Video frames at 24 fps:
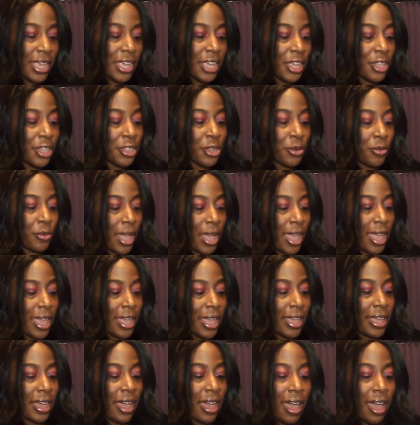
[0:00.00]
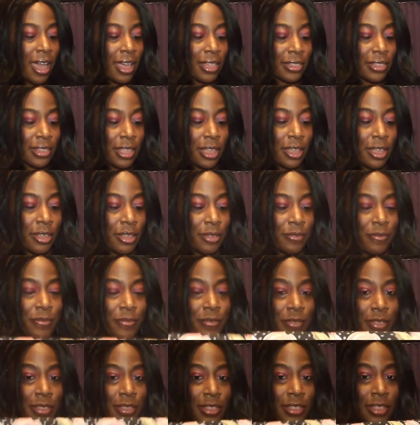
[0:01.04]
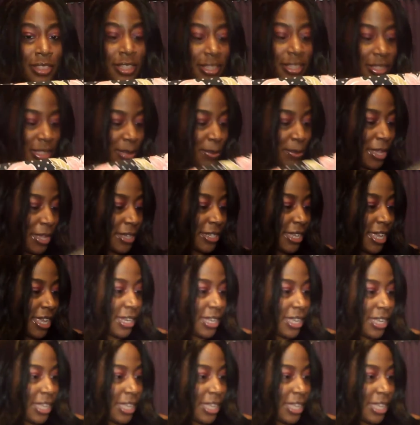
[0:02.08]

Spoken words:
Either way, I love this bandana.